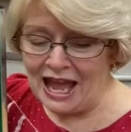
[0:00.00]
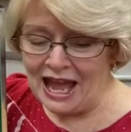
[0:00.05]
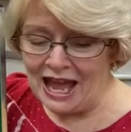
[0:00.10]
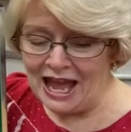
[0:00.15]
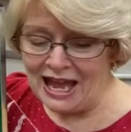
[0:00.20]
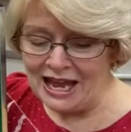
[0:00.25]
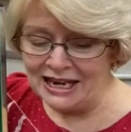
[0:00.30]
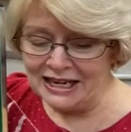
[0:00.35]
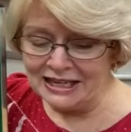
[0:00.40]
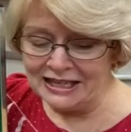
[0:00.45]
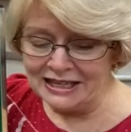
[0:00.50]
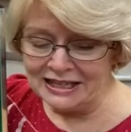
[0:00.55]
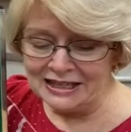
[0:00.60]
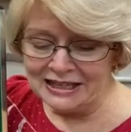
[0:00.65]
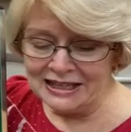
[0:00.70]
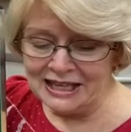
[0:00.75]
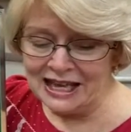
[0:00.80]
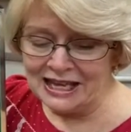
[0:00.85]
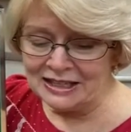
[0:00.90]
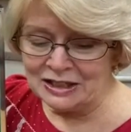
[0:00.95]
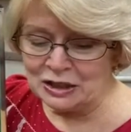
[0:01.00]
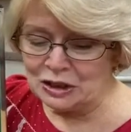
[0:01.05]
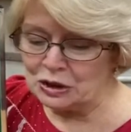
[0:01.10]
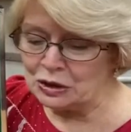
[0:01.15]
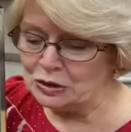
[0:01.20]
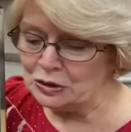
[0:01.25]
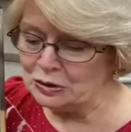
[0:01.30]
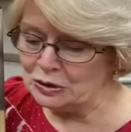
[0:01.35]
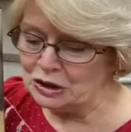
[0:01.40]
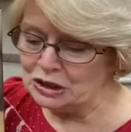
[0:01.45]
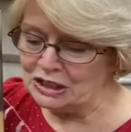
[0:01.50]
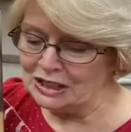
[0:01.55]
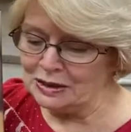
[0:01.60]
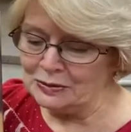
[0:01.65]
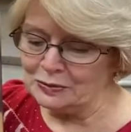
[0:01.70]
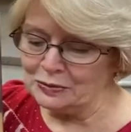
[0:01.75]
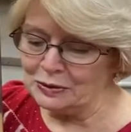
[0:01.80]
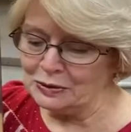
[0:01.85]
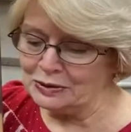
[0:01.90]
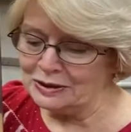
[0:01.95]
And in that stew
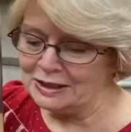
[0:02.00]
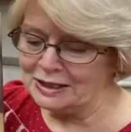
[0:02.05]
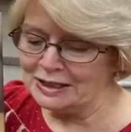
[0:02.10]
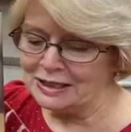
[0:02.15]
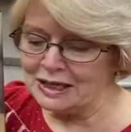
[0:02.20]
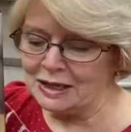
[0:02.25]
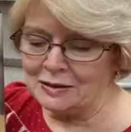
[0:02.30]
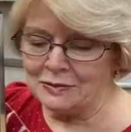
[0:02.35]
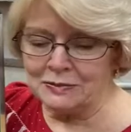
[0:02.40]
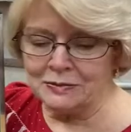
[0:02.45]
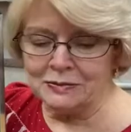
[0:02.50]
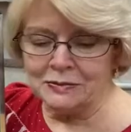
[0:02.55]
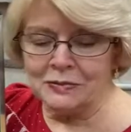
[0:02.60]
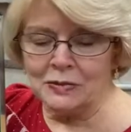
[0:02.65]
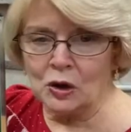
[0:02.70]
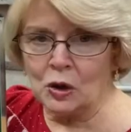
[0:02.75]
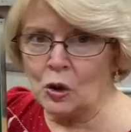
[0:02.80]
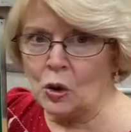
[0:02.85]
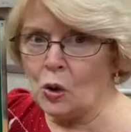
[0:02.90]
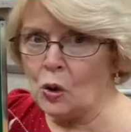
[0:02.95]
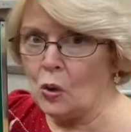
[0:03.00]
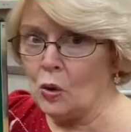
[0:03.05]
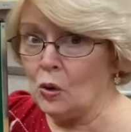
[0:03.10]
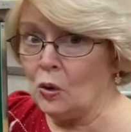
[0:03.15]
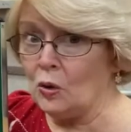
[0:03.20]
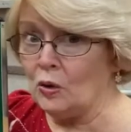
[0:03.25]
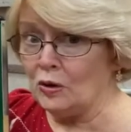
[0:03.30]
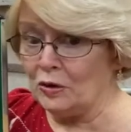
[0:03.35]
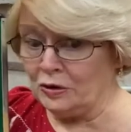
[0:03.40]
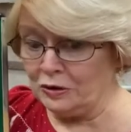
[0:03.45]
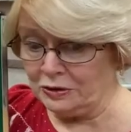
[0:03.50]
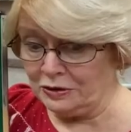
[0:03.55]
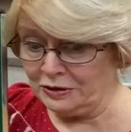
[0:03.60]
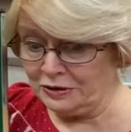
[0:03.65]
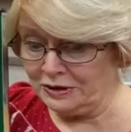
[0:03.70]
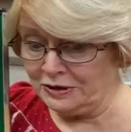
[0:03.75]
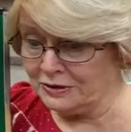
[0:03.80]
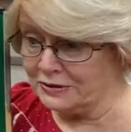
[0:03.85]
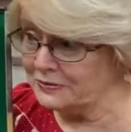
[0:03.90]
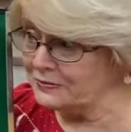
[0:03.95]
she put some
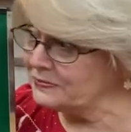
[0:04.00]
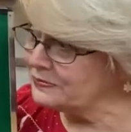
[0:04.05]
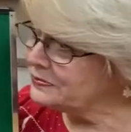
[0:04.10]
corn.